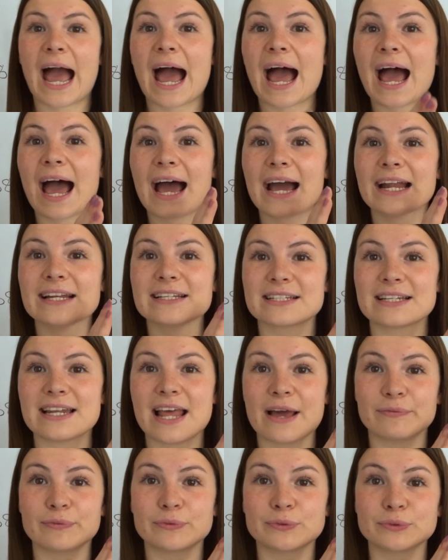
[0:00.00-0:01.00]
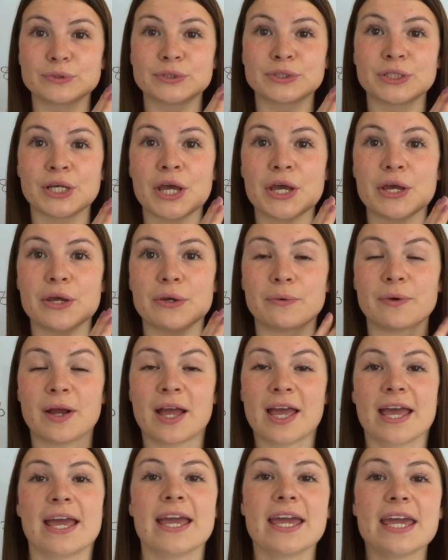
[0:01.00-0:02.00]
and level 2.
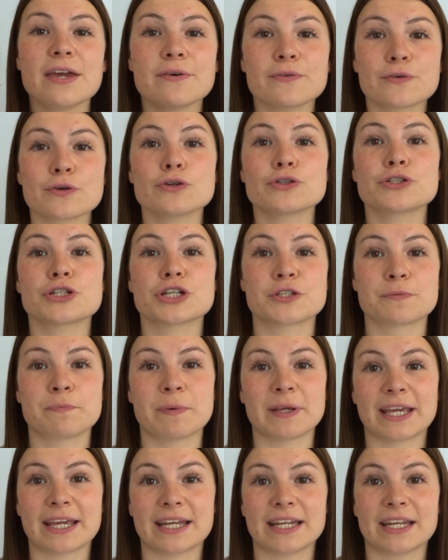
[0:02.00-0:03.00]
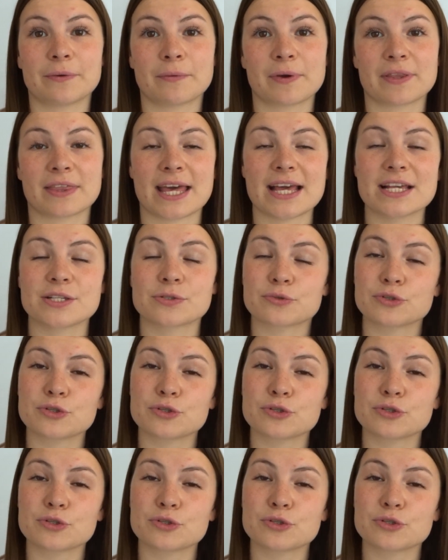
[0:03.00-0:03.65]
If you're just beginning with this,